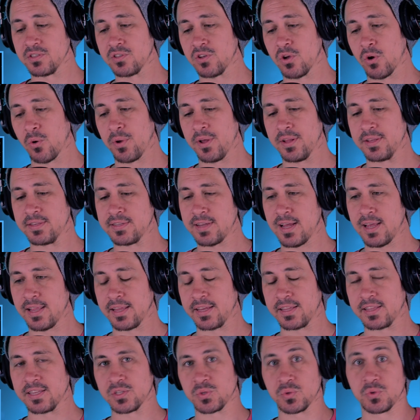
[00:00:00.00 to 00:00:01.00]
So it's not
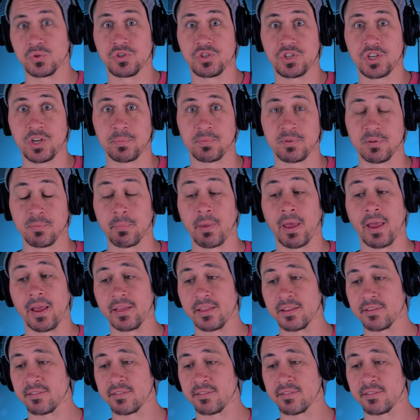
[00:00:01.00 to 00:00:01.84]
like this was cheap to make.